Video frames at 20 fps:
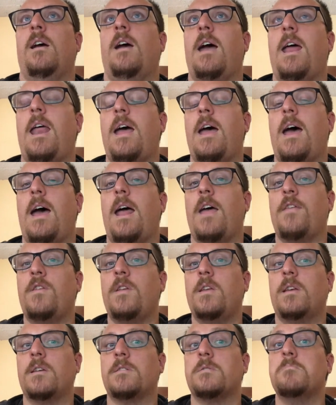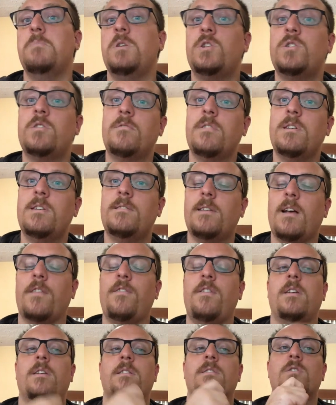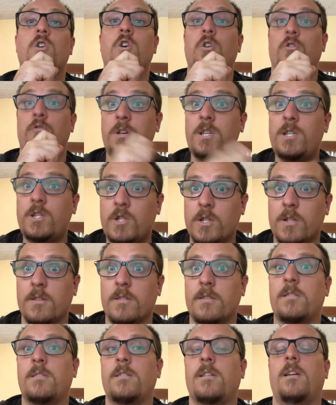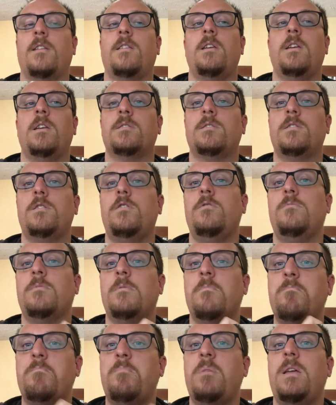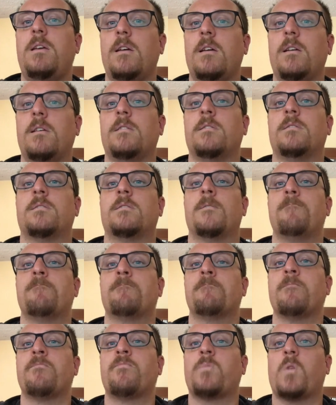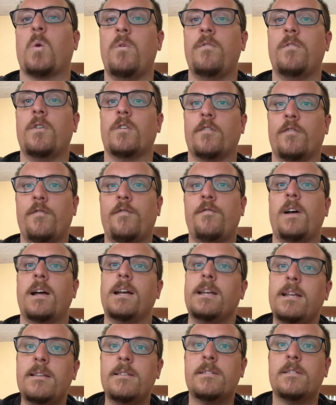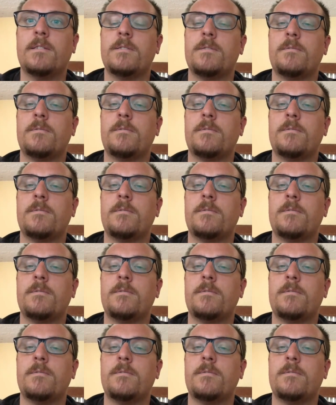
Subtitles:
I think as missionaries, I think as Christians, I think as human beings, we've got to fight